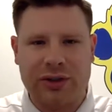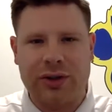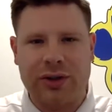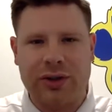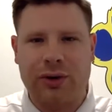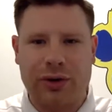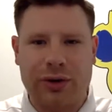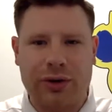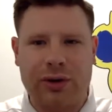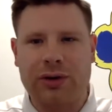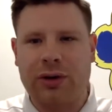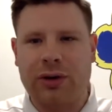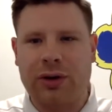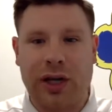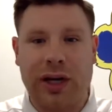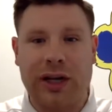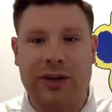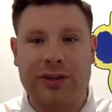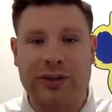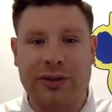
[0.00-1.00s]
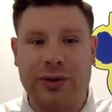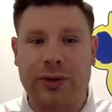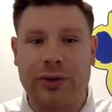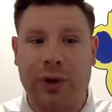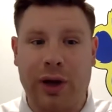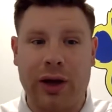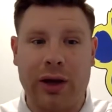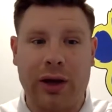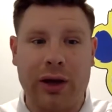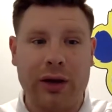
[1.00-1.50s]
2 or class
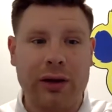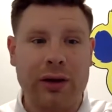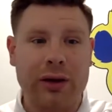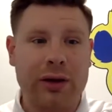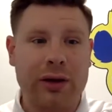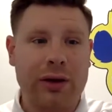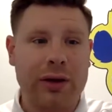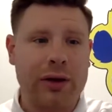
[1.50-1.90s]
2A,